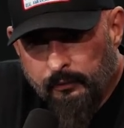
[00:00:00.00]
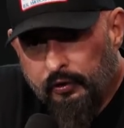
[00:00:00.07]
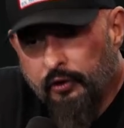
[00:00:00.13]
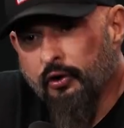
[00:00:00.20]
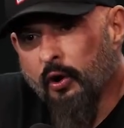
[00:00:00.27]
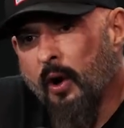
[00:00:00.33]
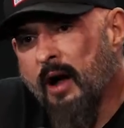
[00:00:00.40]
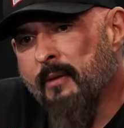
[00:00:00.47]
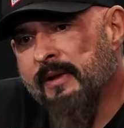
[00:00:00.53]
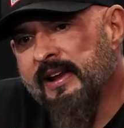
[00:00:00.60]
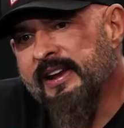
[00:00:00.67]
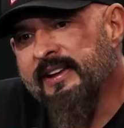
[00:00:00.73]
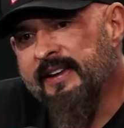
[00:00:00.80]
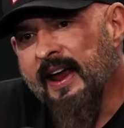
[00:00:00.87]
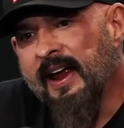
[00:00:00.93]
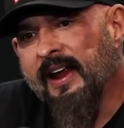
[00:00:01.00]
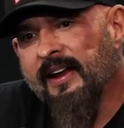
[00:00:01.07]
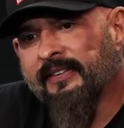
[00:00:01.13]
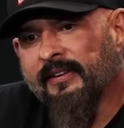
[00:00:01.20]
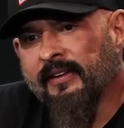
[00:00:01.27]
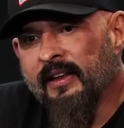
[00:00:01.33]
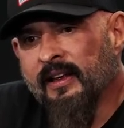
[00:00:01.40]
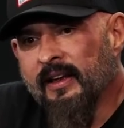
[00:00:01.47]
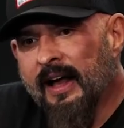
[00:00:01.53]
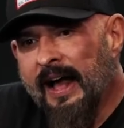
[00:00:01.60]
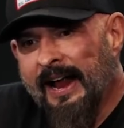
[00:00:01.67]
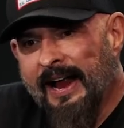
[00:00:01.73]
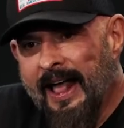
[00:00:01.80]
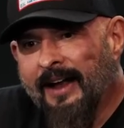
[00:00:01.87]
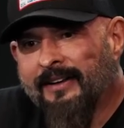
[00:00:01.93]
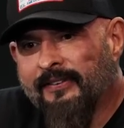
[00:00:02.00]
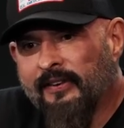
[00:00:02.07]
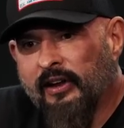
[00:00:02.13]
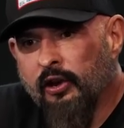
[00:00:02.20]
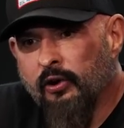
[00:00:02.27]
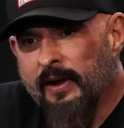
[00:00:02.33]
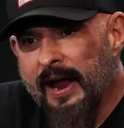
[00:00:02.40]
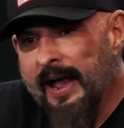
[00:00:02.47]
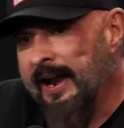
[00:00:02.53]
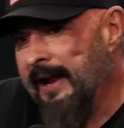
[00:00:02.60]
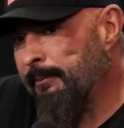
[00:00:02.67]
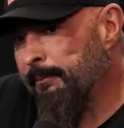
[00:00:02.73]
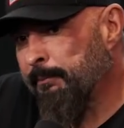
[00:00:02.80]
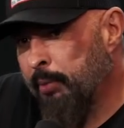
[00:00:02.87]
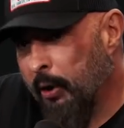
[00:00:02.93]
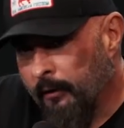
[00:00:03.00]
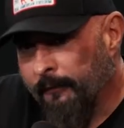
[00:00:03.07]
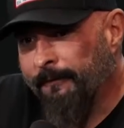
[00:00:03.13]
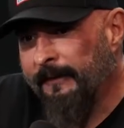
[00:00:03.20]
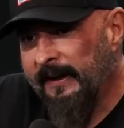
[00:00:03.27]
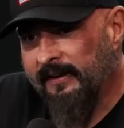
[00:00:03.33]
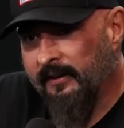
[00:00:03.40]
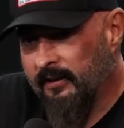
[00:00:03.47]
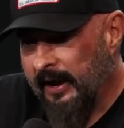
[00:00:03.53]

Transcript: Do you know how many days I execute at a perfect,